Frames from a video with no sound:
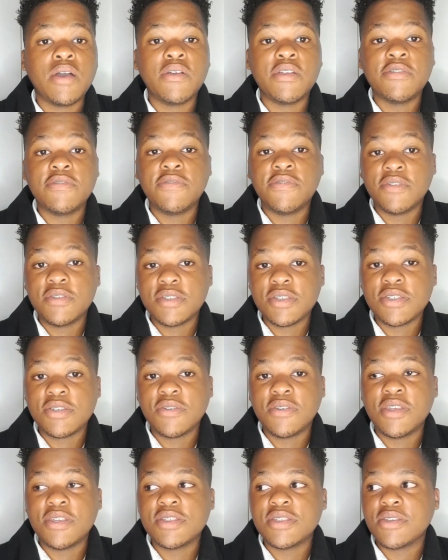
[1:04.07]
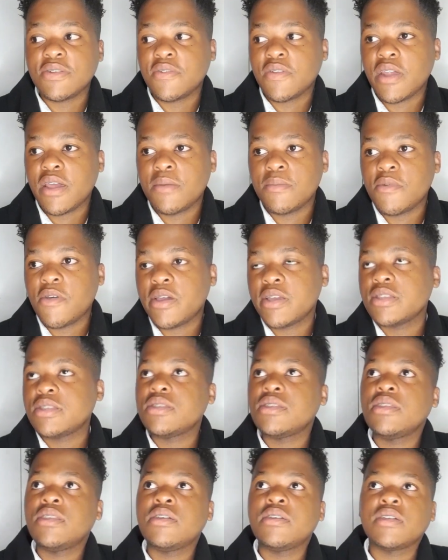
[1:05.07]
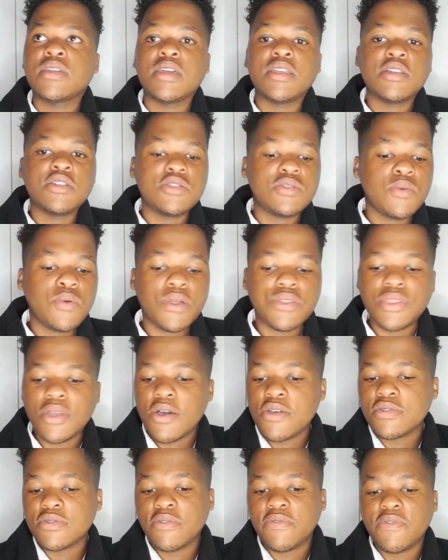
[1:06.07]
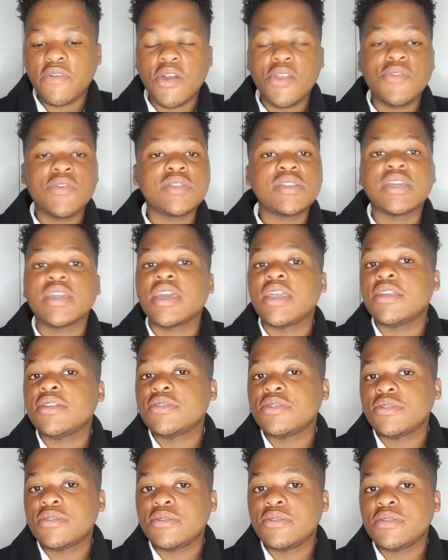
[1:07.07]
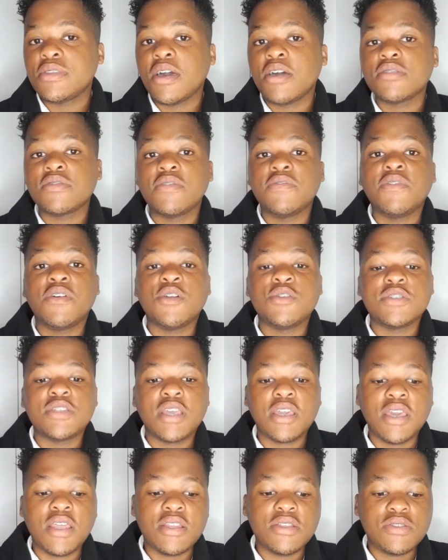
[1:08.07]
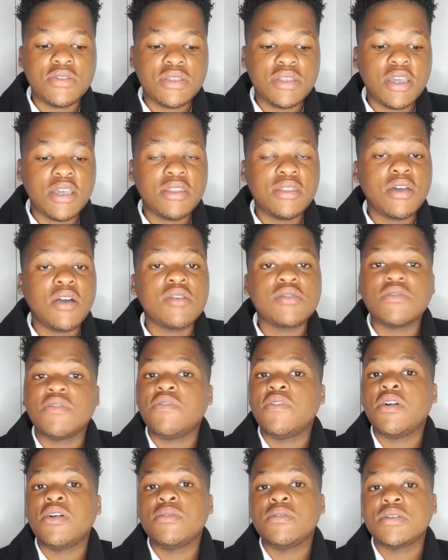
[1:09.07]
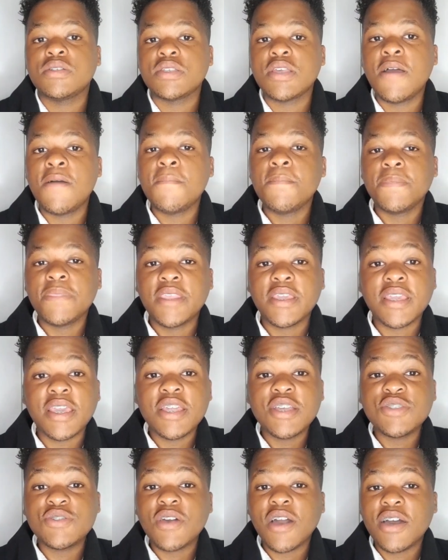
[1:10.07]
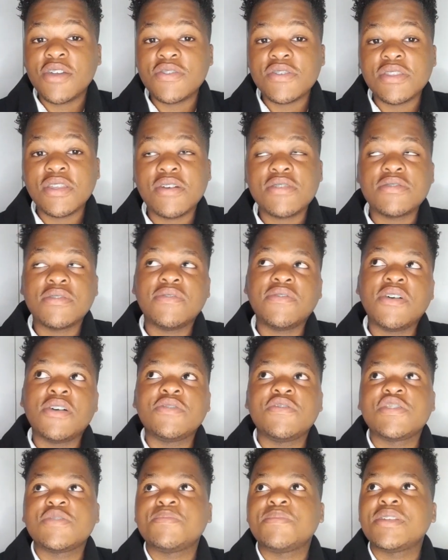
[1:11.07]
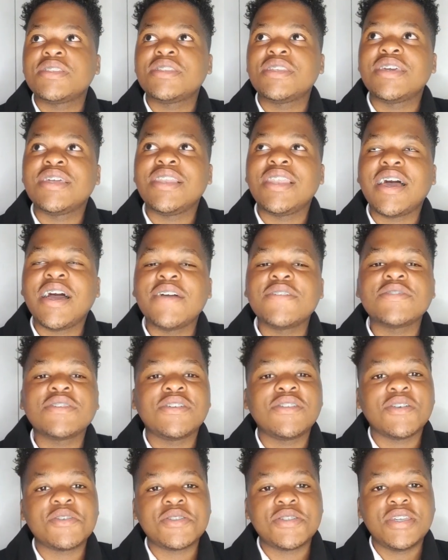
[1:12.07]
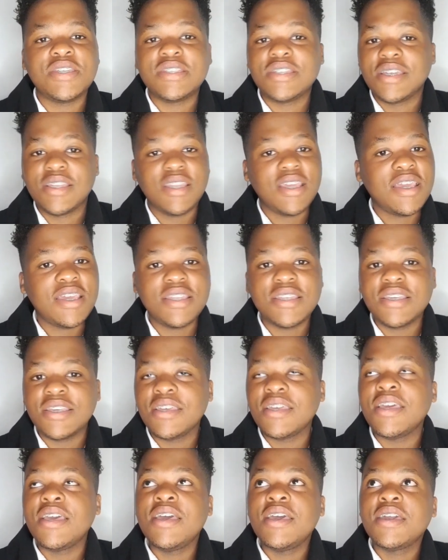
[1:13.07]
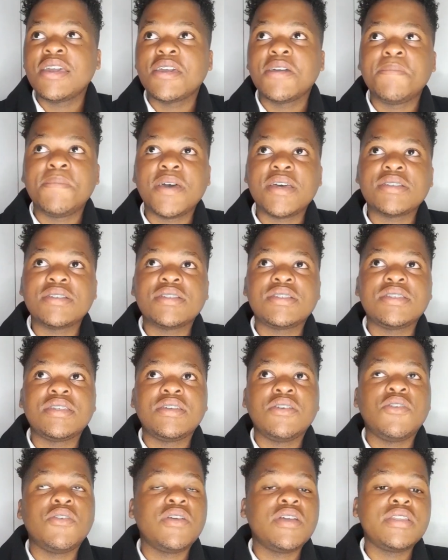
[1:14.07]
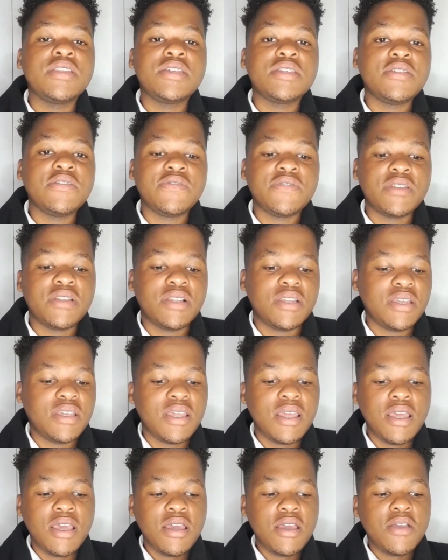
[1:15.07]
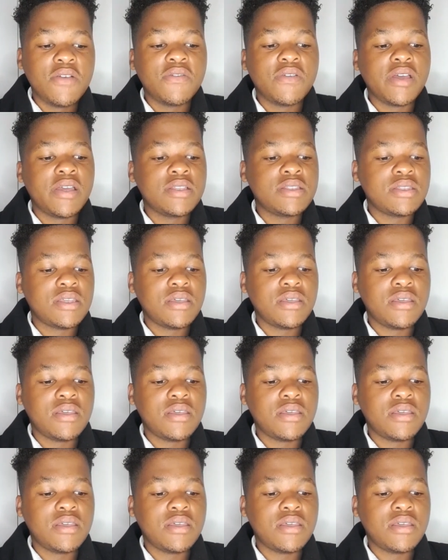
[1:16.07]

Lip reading: influencers on Instagram, right? They're getting to 1,000 followers, they're getting to 2,000 followers, they're getting to 10,000 followers, they're getting to 100,000 followers, but their lives are not changing in any capacity or any differently, right?